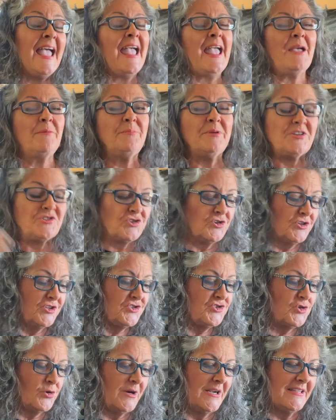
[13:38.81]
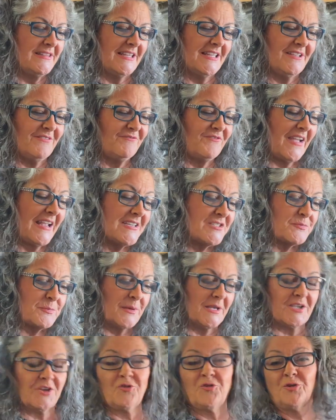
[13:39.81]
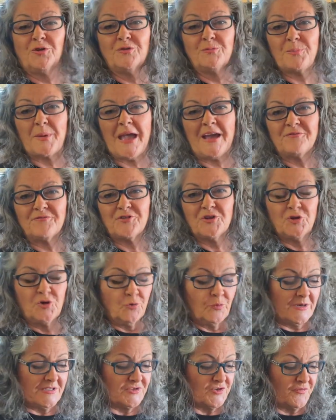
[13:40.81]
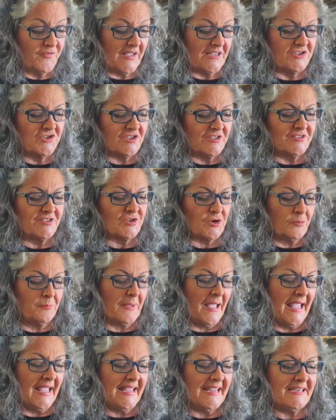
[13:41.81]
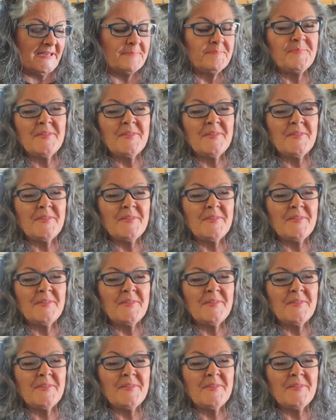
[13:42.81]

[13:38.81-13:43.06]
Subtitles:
And be sure to join the Facebook group after your reservations are made.